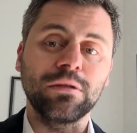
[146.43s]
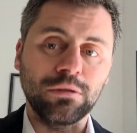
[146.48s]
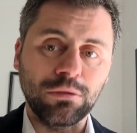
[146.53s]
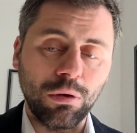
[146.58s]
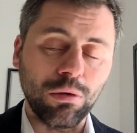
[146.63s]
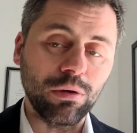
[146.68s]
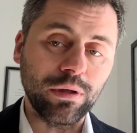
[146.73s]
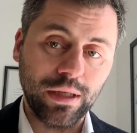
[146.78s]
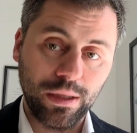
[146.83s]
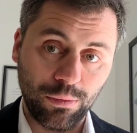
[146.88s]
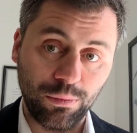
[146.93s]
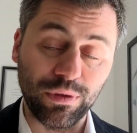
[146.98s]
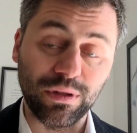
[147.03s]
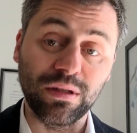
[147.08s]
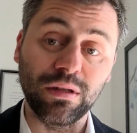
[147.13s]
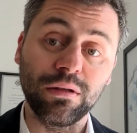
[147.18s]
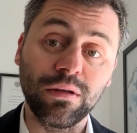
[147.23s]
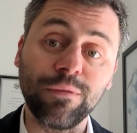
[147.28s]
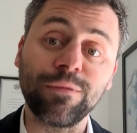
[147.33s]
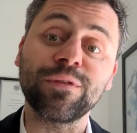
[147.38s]
talking with
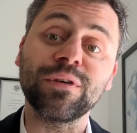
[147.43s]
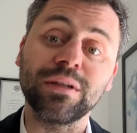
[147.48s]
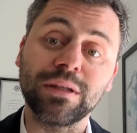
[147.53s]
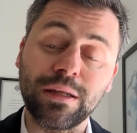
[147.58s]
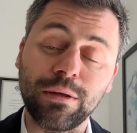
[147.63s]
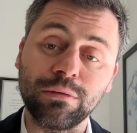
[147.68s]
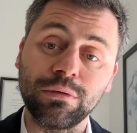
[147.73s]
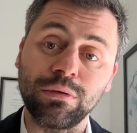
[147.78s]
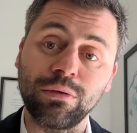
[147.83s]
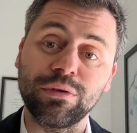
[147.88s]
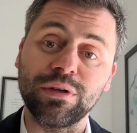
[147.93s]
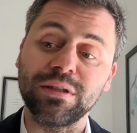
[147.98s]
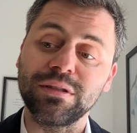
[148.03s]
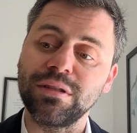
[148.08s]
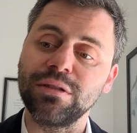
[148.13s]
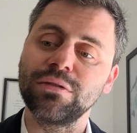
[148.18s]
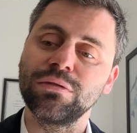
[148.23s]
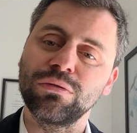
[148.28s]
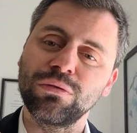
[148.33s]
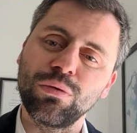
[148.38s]
the different
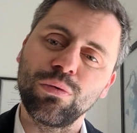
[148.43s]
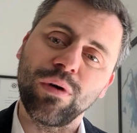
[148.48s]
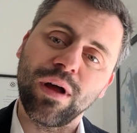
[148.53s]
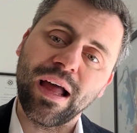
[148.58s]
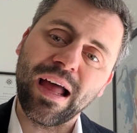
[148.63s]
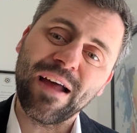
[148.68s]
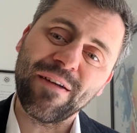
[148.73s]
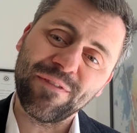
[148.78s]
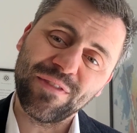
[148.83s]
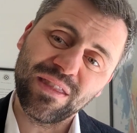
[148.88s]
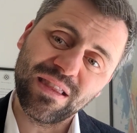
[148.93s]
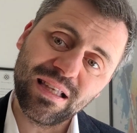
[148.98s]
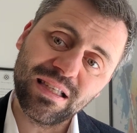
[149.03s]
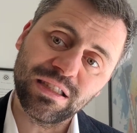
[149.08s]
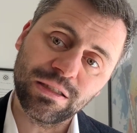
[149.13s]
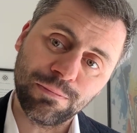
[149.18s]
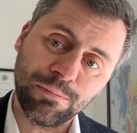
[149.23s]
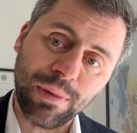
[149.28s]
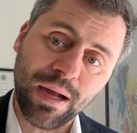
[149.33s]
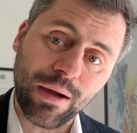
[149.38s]
authorities to have
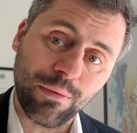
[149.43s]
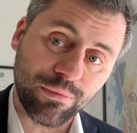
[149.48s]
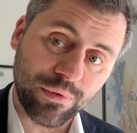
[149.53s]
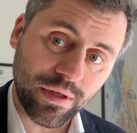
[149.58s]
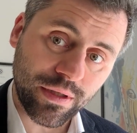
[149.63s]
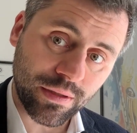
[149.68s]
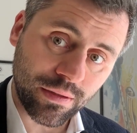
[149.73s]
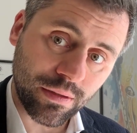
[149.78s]
this power